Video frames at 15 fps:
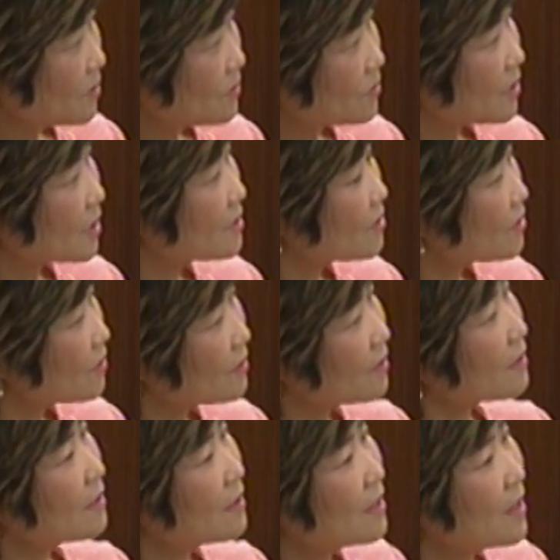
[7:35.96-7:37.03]
to
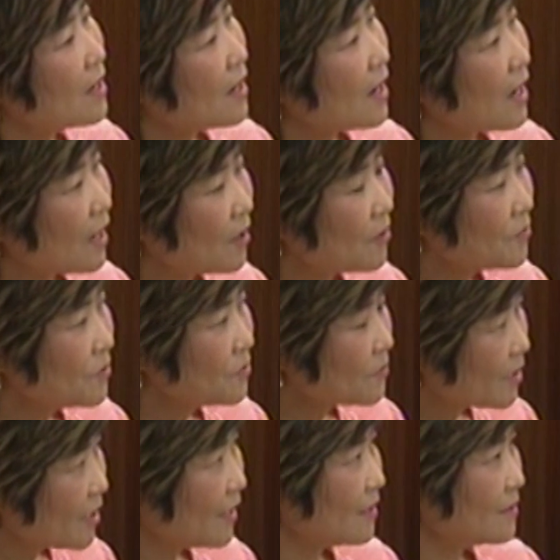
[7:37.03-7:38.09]
consider how you
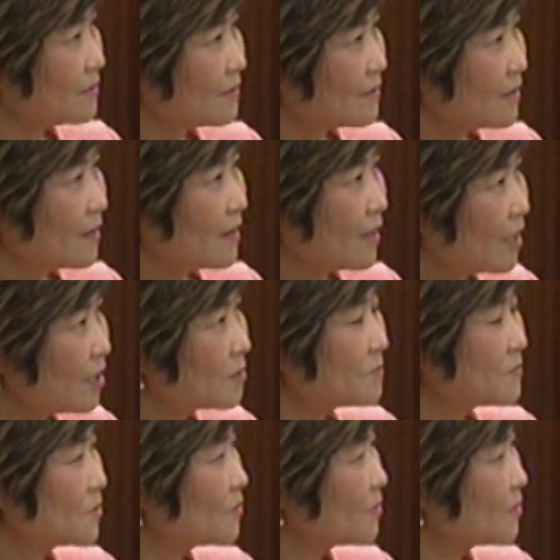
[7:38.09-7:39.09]
can help to